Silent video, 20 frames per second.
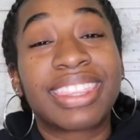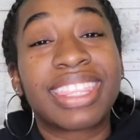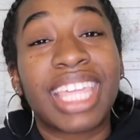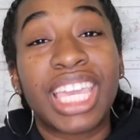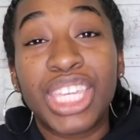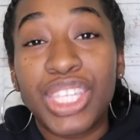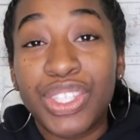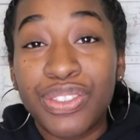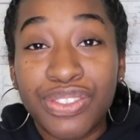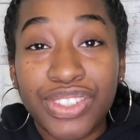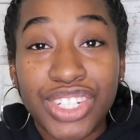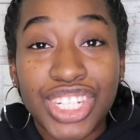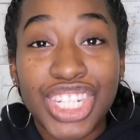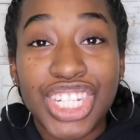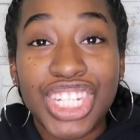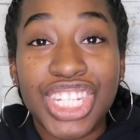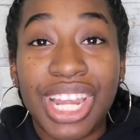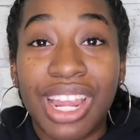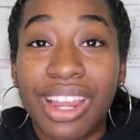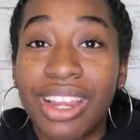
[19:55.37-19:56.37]
Thank you for
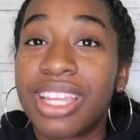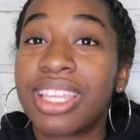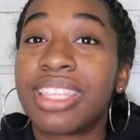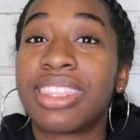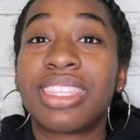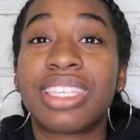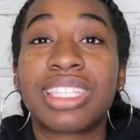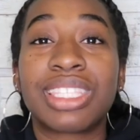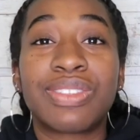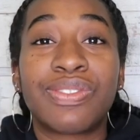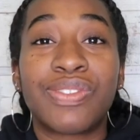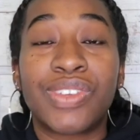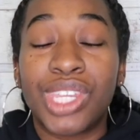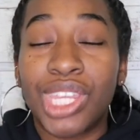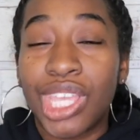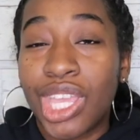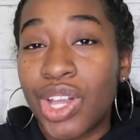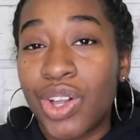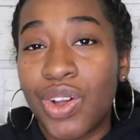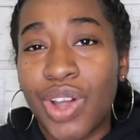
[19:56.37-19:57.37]
sharing this
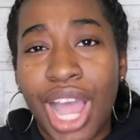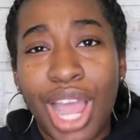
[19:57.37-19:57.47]
video.